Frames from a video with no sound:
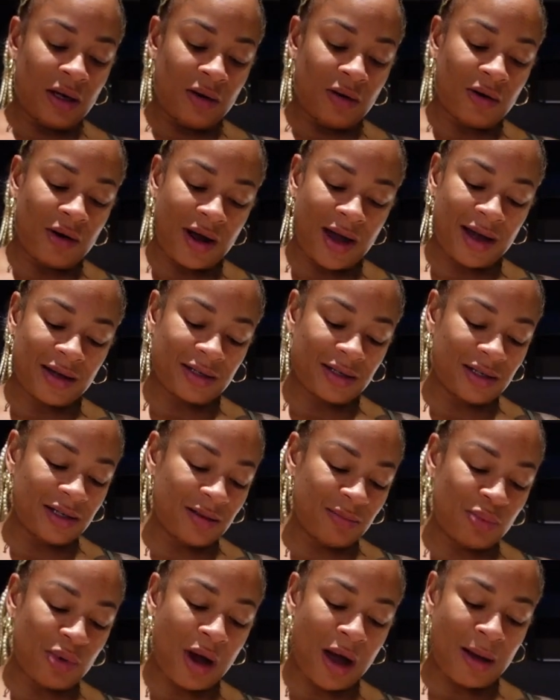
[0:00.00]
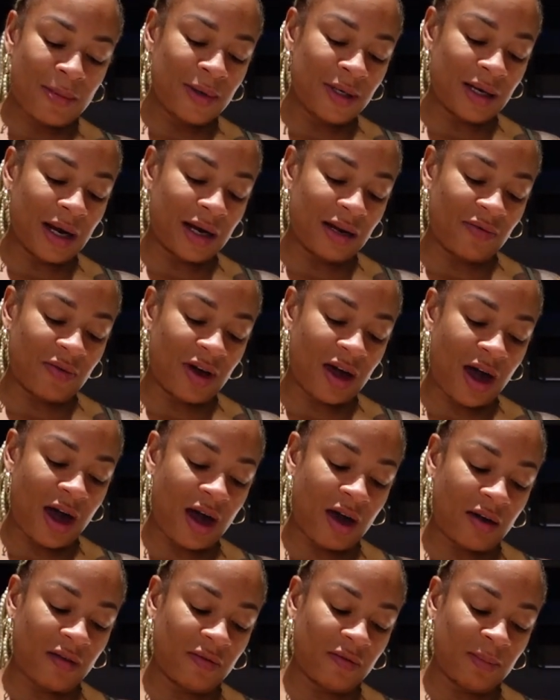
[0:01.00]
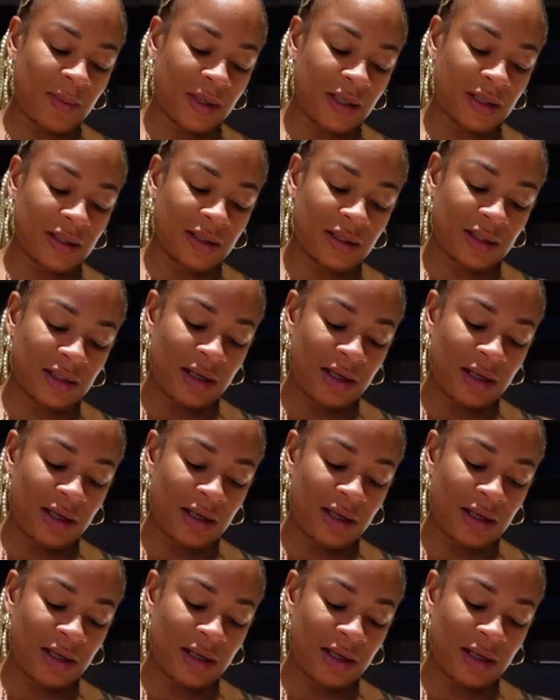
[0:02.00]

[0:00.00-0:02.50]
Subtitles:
or actually probably not even half because